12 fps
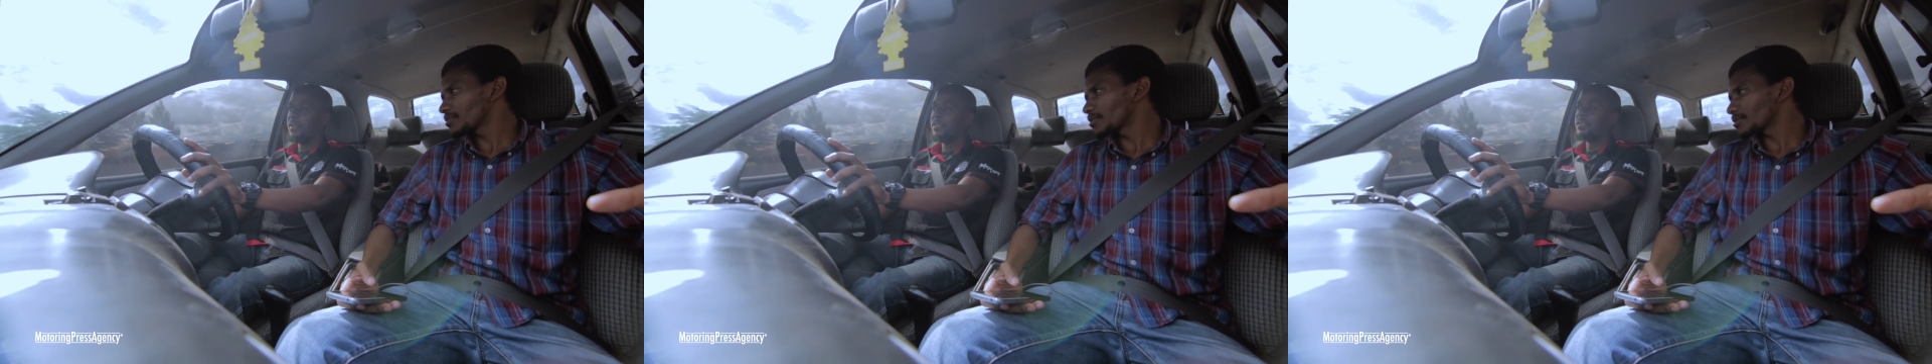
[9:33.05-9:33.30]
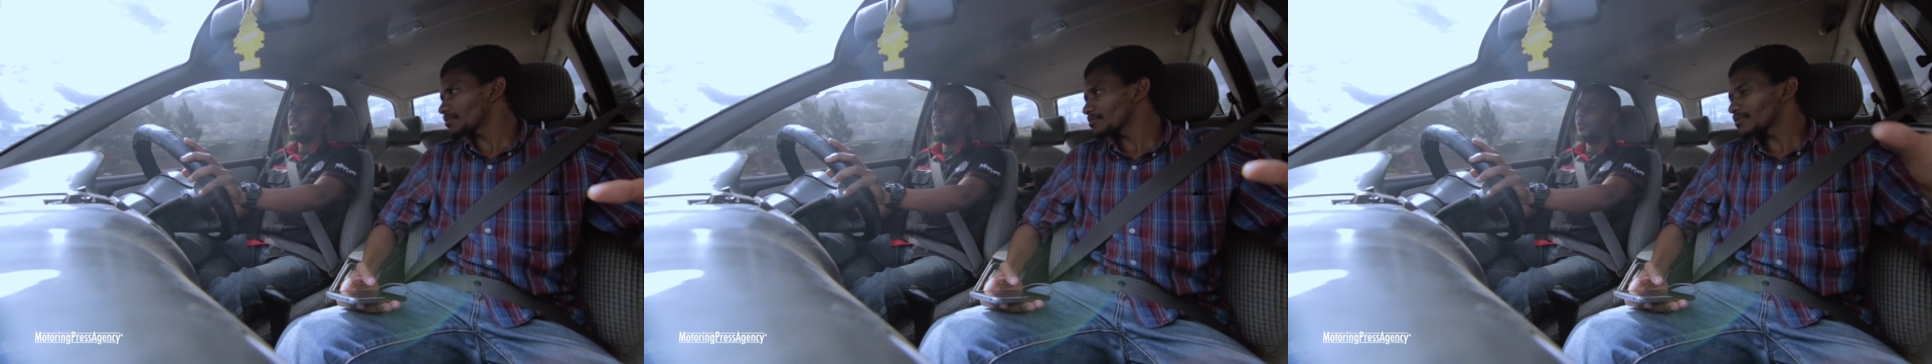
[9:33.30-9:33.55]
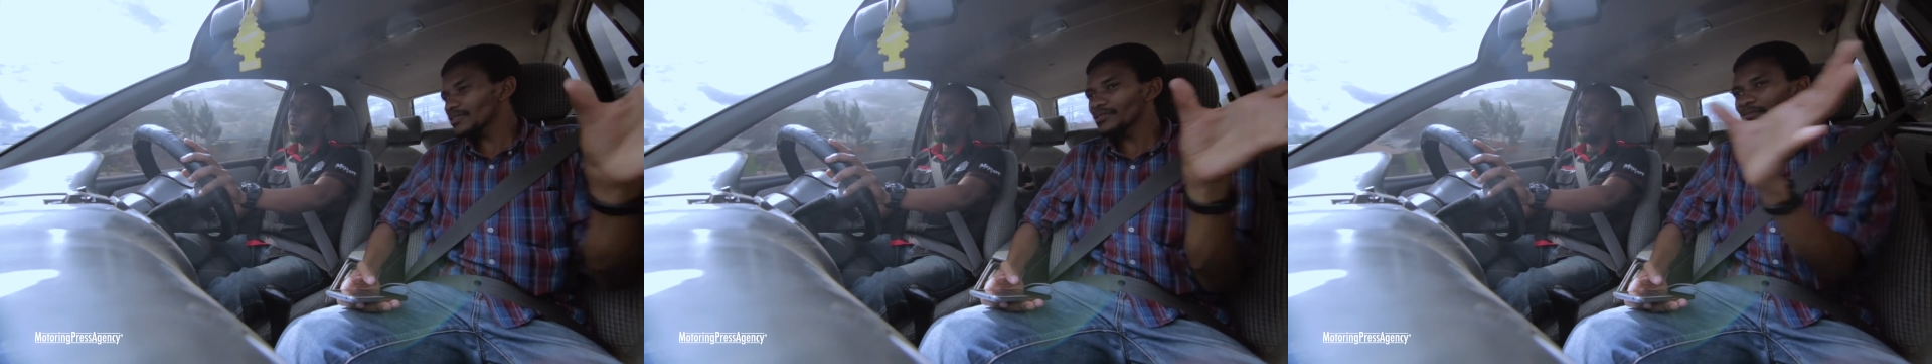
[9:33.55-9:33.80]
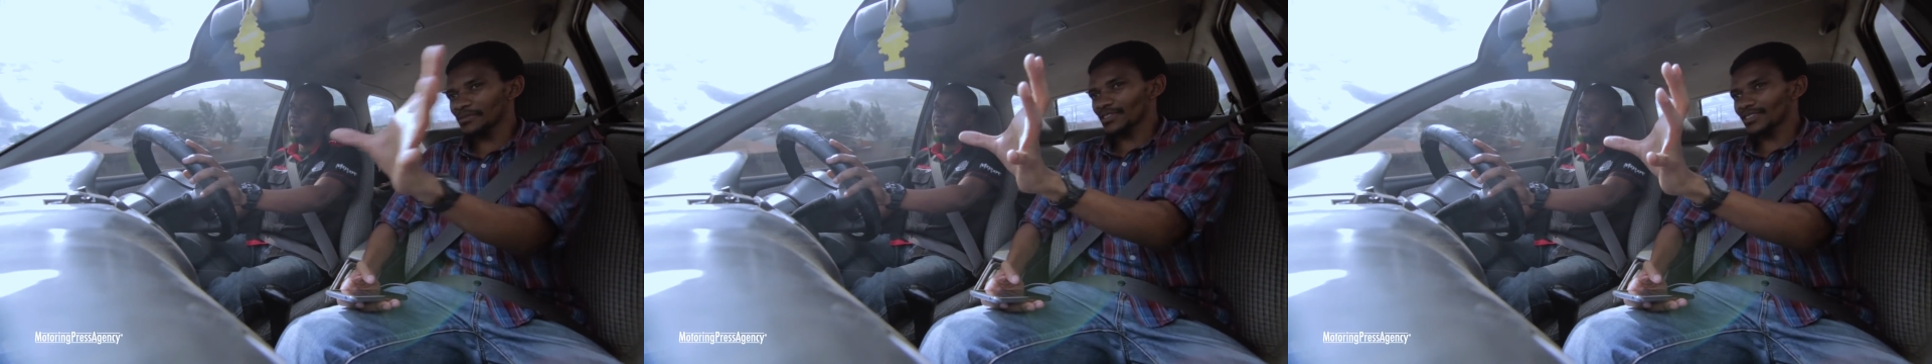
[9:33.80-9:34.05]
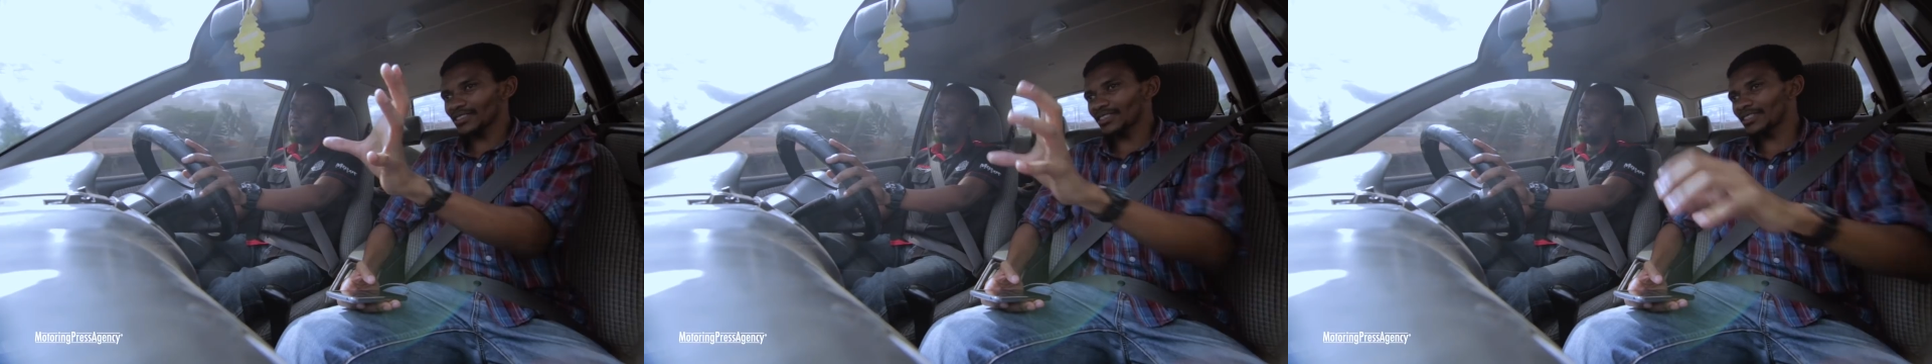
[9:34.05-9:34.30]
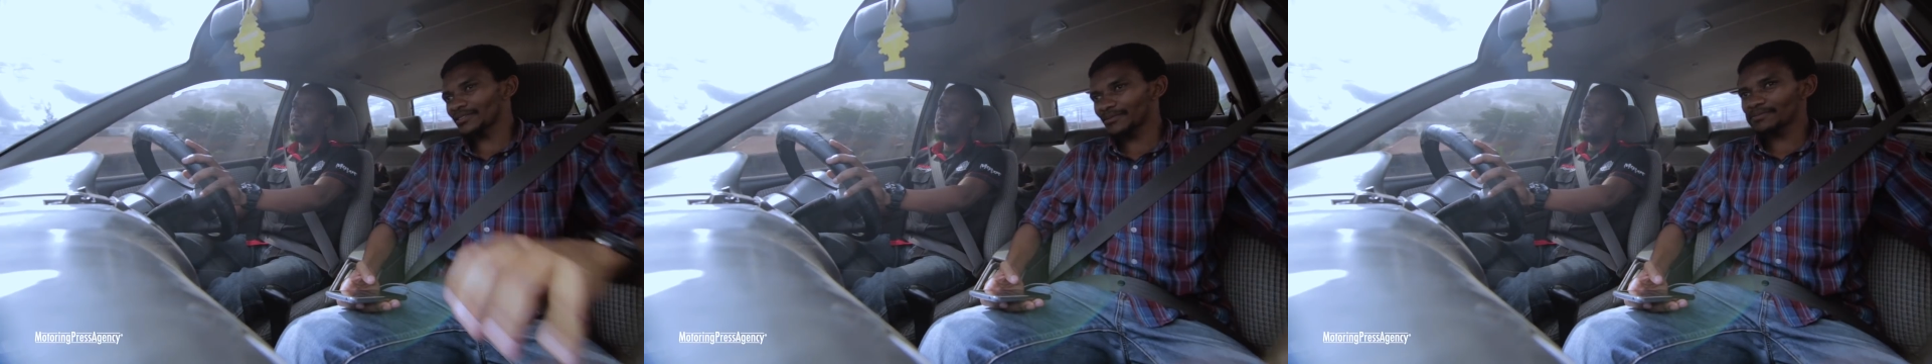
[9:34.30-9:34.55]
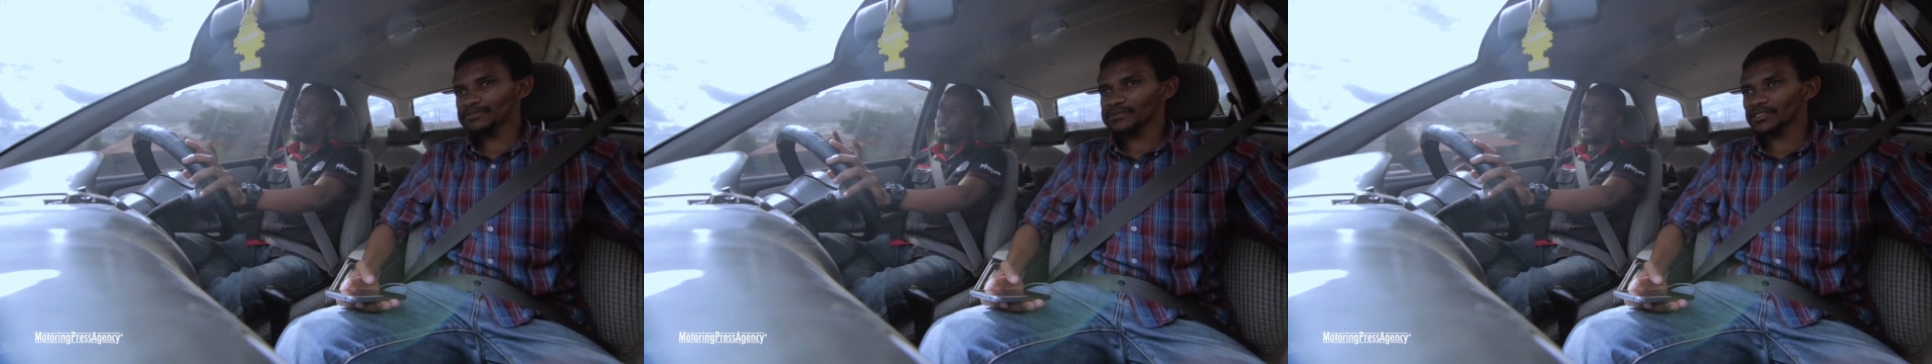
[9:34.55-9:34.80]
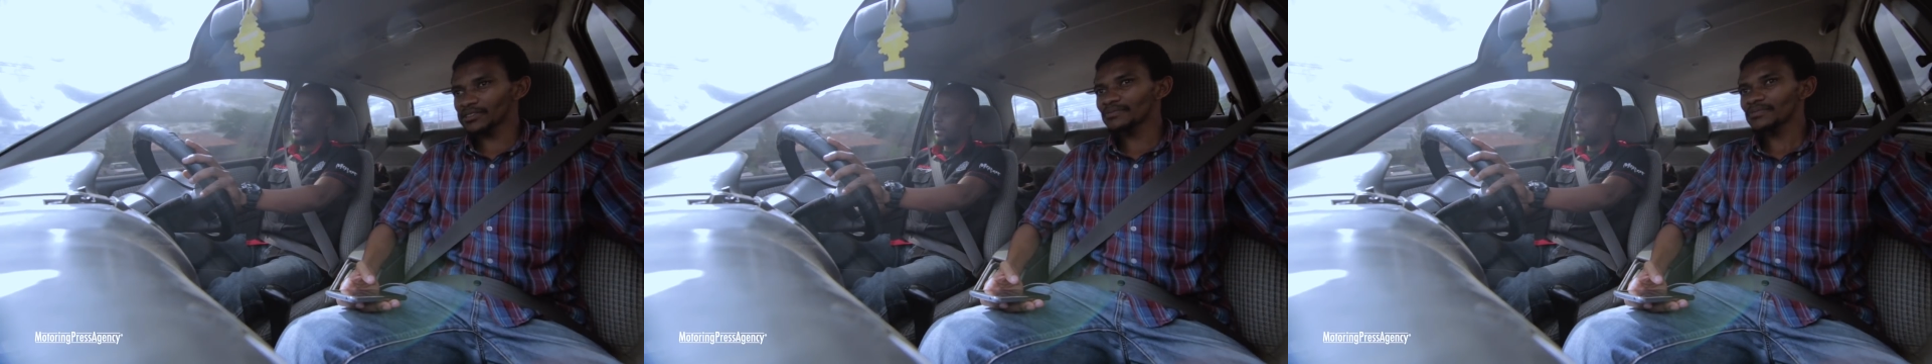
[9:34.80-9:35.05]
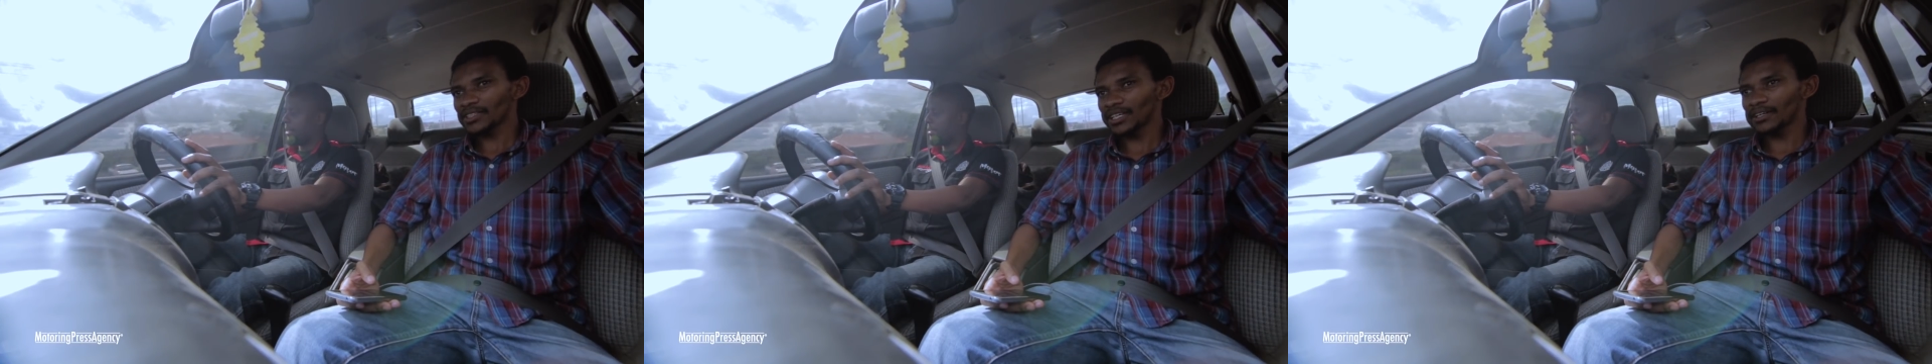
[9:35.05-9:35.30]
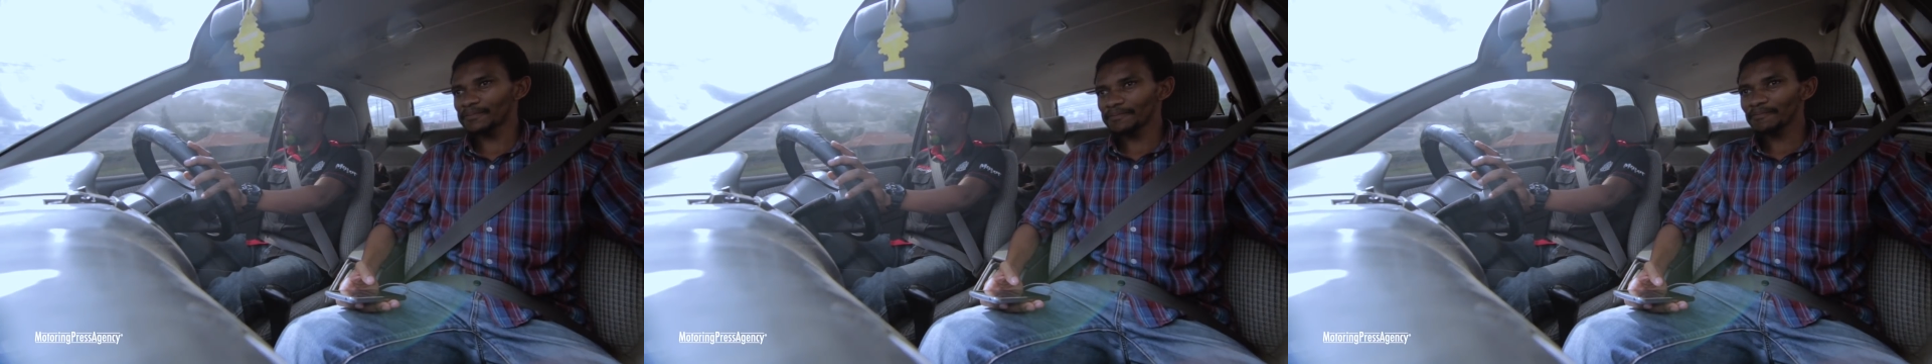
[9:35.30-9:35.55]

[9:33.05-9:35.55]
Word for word: Eastern yeah. Europe, yeah. yeah. The USSR. Yeah. The